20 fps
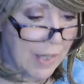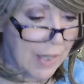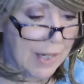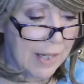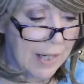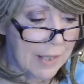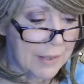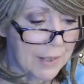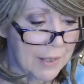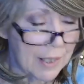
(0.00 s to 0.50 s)

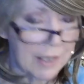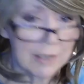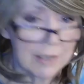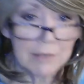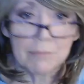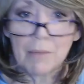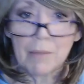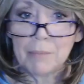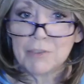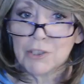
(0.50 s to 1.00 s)
and uh,
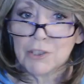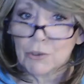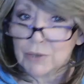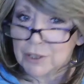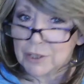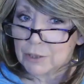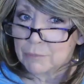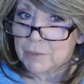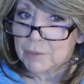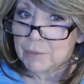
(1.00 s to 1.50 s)
maybe show a
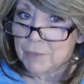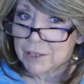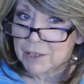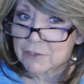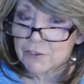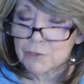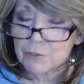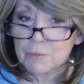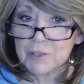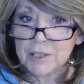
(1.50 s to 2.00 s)
little bit of my
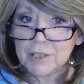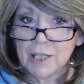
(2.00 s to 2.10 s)
Christmas